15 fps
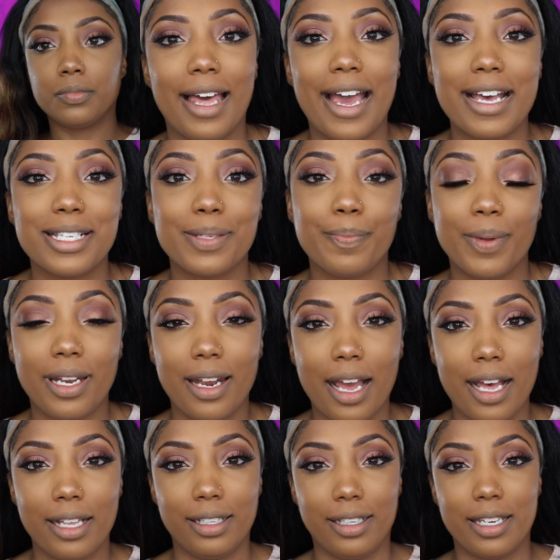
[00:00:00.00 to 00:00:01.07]
Last but
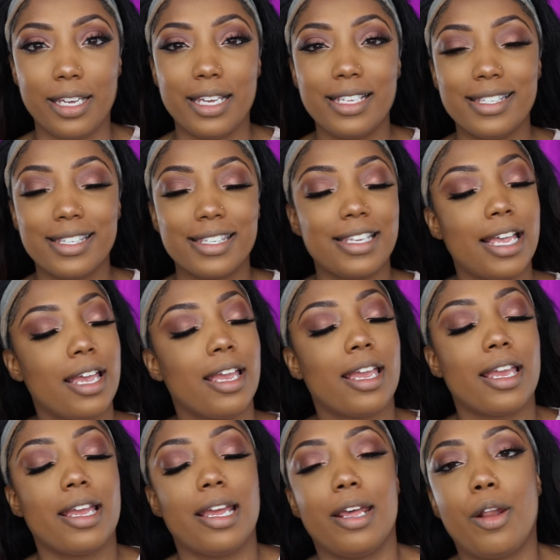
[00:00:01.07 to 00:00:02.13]
not least,
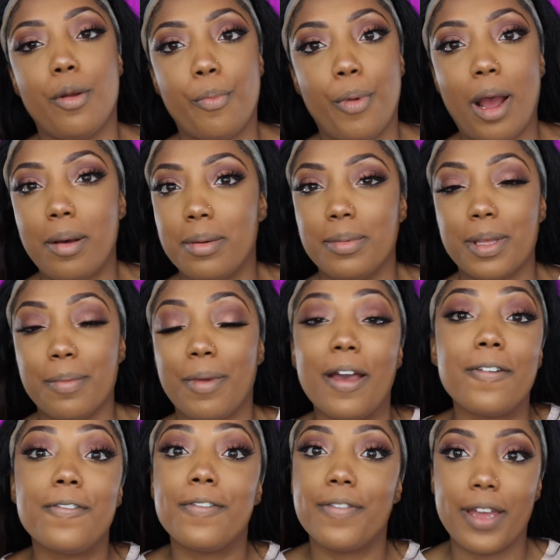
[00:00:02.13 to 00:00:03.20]
and probably my
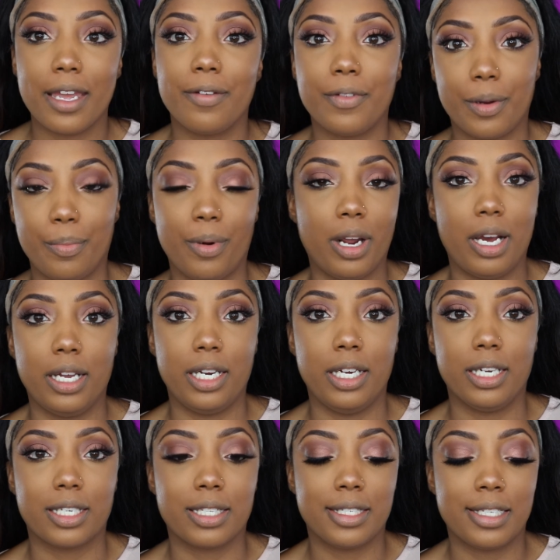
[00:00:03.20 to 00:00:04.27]
favorite
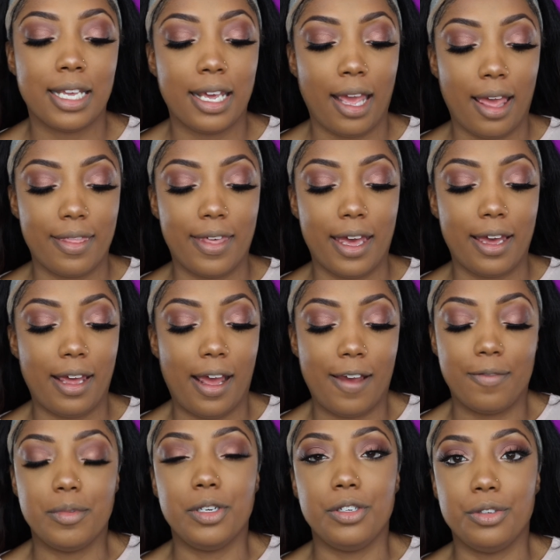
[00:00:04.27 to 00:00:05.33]
product that
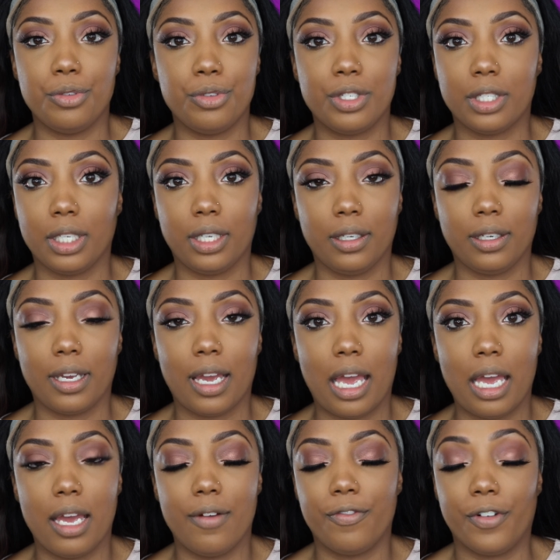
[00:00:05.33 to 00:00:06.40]
I've been using
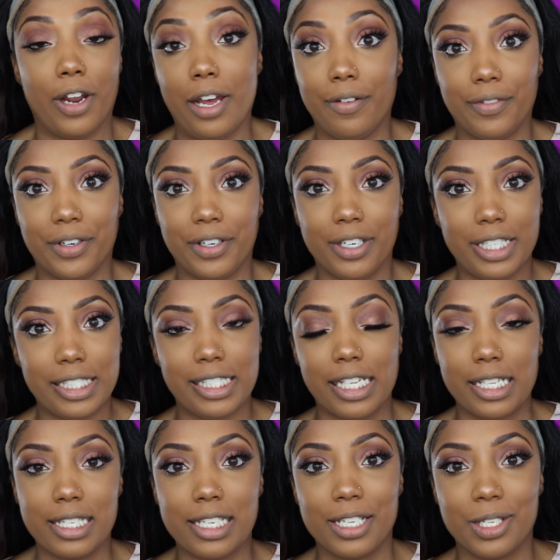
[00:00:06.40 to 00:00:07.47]
forever
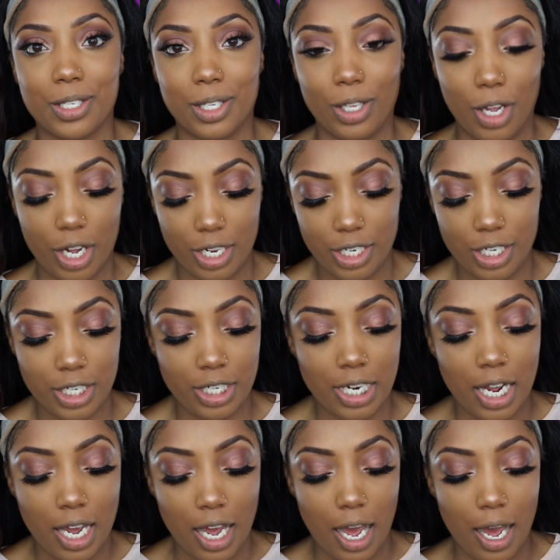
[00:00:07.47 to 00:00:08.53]
since it's launched,
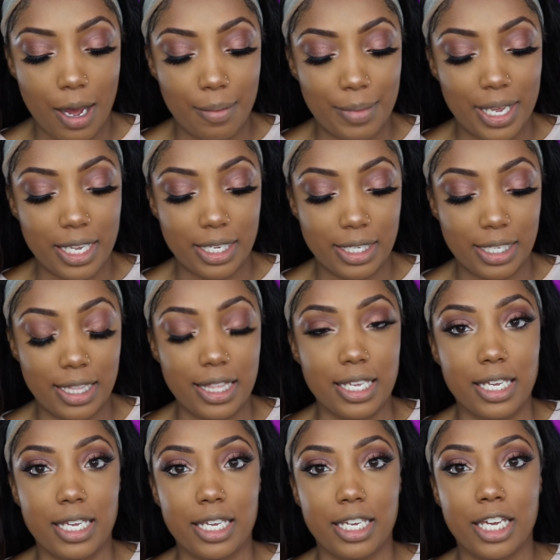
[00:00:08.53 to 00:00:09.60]
is
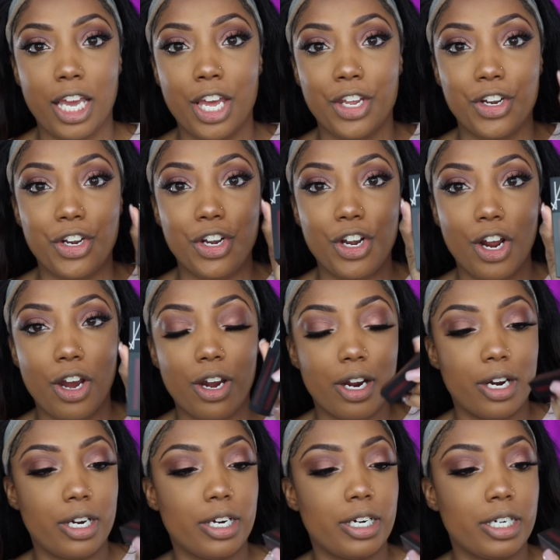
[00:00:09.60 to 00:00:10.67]
the
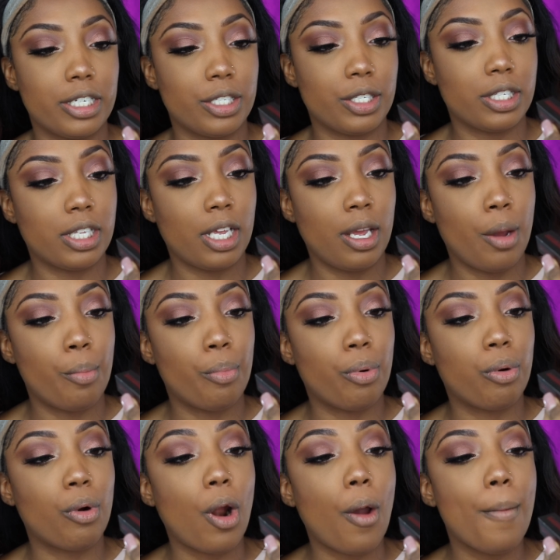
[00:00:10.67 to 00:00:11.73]
Nars
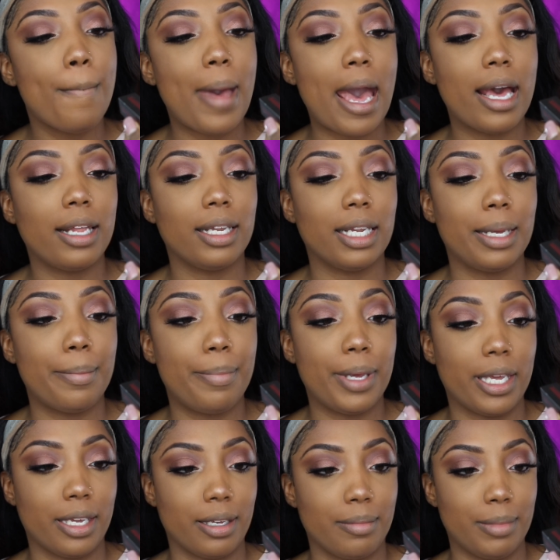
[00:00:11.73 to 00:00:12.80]
Pro Matte Lip
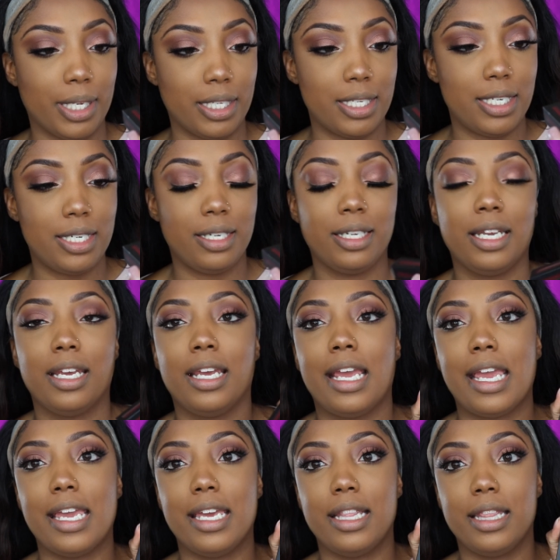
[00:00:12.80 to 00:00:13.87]
Pigment
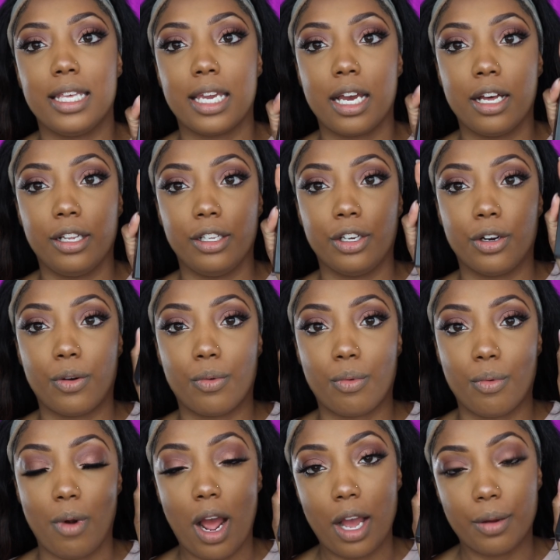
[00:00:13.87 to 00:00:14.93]
in the color
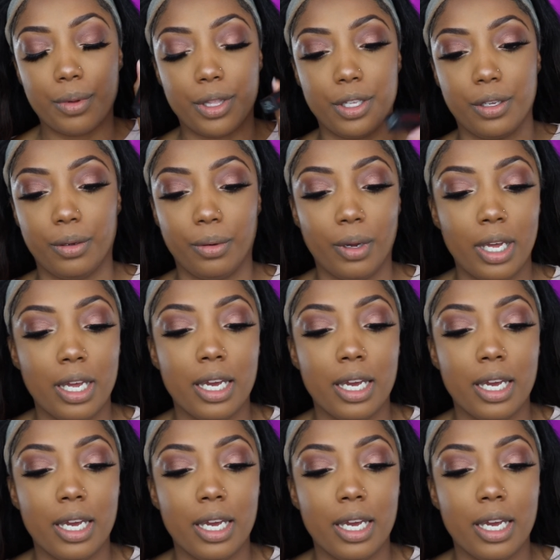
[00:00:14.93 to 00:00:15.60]
Rock With You.